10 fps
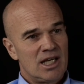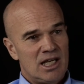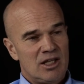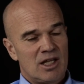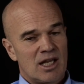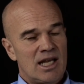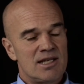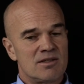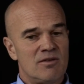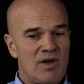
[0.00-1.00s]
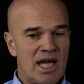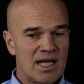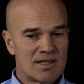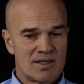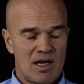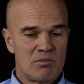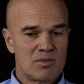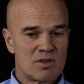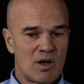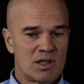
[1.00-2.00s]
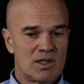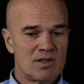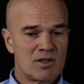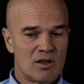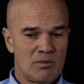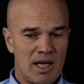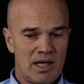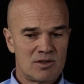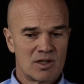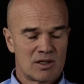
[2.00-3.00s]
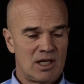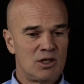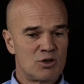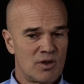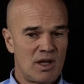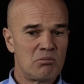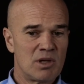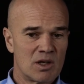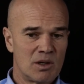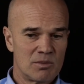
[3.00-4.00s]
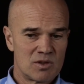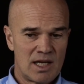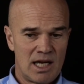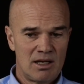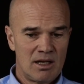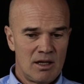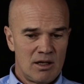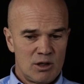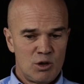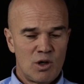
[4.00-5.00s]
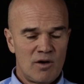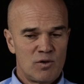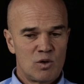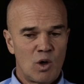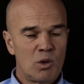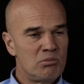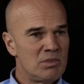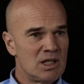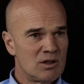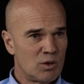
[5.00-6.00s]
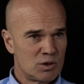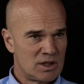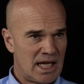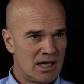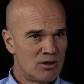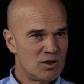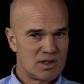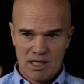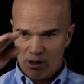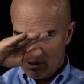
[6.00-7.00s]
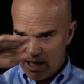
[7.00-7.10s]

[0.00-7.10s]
And in the case of ASM's, artisanal mines, the danger then becomes that, you know, if you don't meet those standards that are